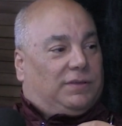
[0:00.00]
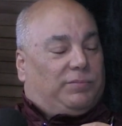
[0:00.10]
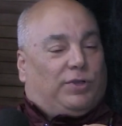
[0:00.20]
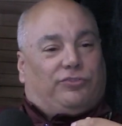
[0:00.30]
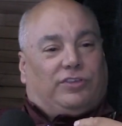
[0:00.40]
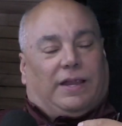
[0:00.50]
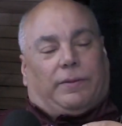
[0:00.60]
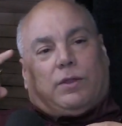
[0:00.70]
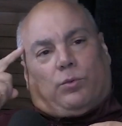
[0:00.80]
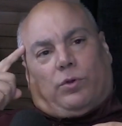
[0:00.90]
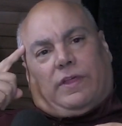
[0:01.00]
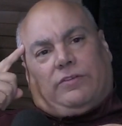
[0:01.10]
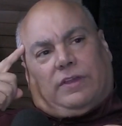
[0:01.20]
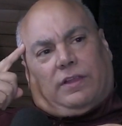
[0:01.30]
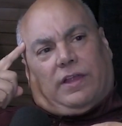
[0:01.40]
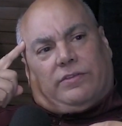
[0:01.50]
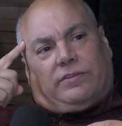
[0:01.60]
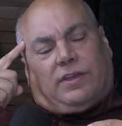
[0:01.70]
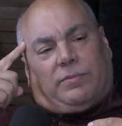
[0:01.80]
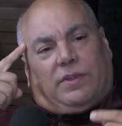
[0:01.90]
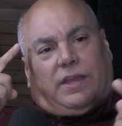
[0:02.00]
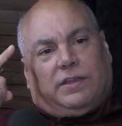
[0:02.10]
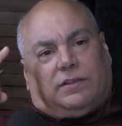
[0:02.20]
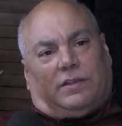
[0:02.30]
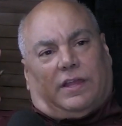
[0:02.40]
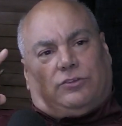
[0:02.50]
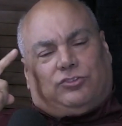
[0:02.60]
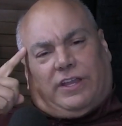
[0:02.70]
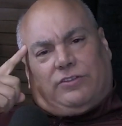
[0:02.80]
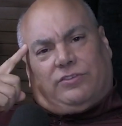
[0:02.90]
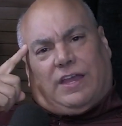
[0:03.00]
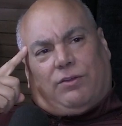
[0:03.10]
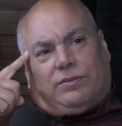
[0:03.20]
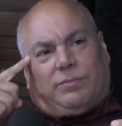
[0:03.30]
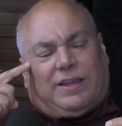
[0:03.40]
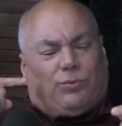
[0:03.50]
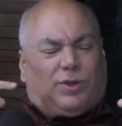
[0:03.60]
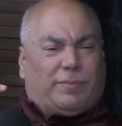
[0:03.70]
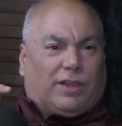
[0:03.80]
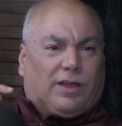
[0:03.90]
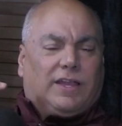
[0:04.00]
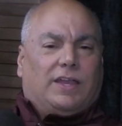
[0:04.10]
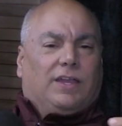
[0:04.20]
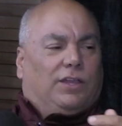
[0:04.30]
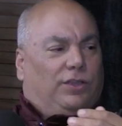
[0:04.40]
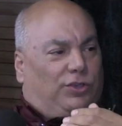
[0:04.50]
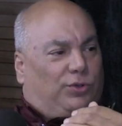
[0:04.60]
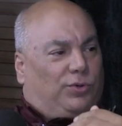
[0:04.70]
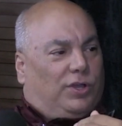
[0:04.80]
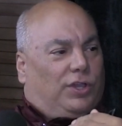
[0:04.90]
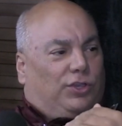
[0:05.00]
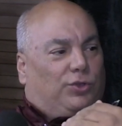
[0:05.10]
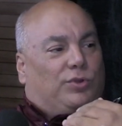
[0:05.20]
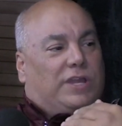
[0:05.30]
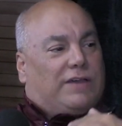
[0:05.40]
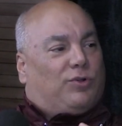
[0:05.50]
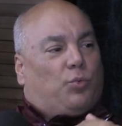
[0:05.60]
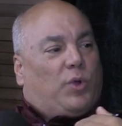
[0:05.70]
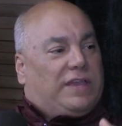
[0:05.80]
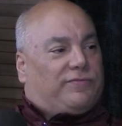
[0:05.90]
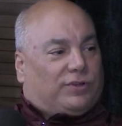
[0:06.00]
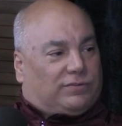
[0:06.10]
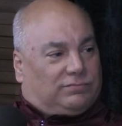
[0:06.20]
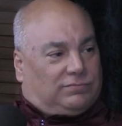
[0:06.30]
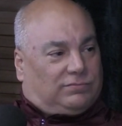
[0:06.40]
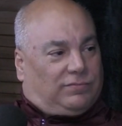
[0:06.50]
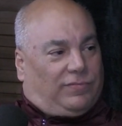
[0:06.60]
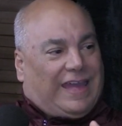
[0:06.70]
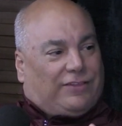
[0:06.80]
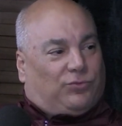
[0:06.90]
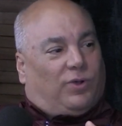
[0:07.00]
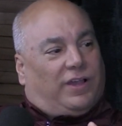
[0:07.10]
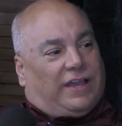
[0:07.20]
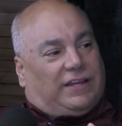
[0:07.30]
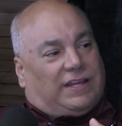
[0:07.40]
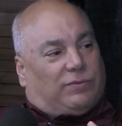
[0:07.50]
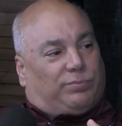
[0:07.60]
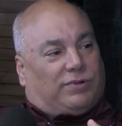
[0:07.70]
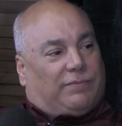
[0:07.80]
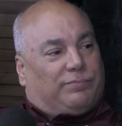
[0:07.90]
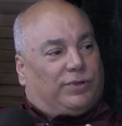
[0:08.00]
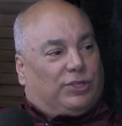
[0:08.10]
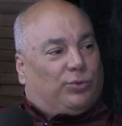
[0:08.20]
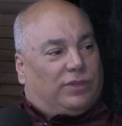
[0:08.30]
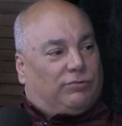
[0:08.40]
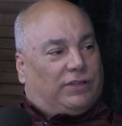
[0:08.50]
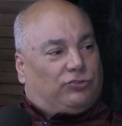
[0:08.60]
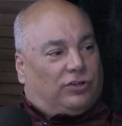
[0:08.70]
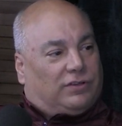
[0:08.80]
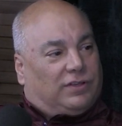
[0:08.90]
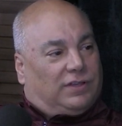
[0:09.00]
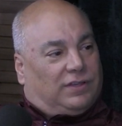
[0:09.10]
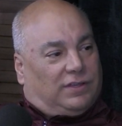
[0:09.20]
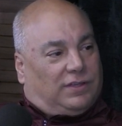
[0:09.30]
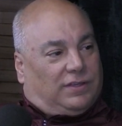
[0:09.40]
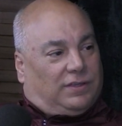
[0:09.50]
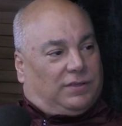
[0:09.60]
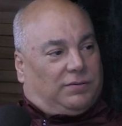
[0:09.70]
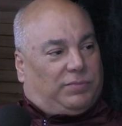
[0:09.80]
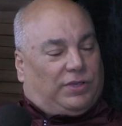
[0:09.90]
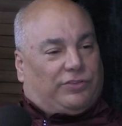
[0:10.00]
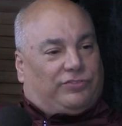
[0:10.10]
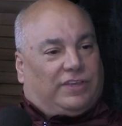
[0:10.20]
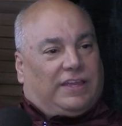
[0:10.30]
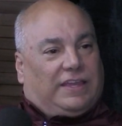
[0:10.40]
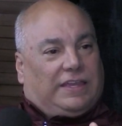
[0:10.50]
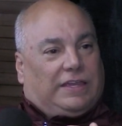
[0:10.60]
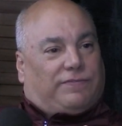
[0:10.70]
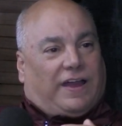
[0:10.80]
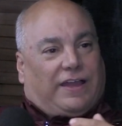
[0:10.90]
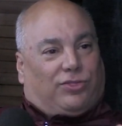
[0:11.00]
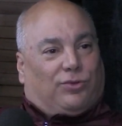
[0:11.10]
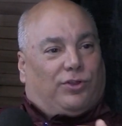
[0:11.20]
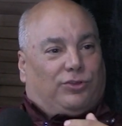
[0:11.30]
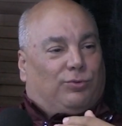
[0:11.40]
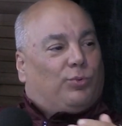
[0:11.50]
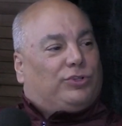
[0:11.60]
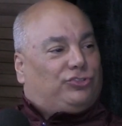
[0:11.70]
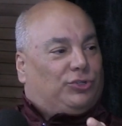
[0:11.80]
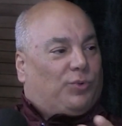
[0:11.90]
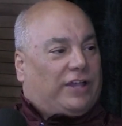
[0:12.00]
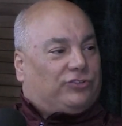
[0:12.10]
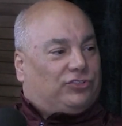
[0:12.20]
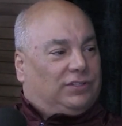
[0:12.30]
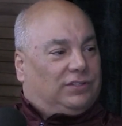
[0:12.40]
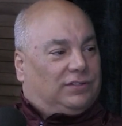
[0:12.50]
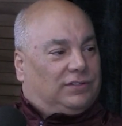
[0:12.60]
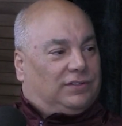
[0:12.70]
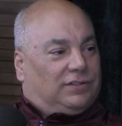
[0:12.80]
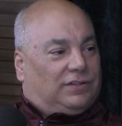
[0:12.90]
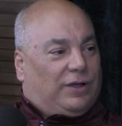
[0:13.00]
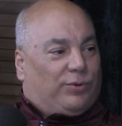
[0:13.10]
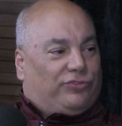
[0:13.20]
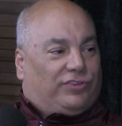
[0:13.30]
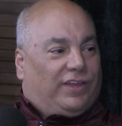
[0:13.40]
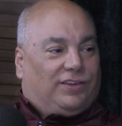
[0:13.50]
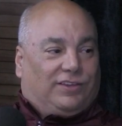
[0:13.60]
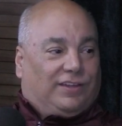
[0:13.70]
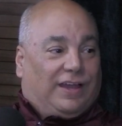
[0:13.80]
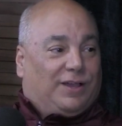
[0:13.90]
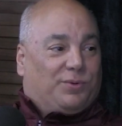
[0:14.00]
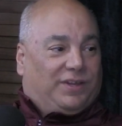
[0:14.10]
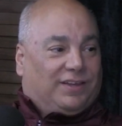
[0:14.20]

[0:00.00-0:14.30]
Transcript: Because, what did I say last time? Did I change that? Or what am I lying? You never wavered. That's why I didn't have a problem putting you in the grand jury. Because if I thought you were wishy-washy, I would have said, you're not going in.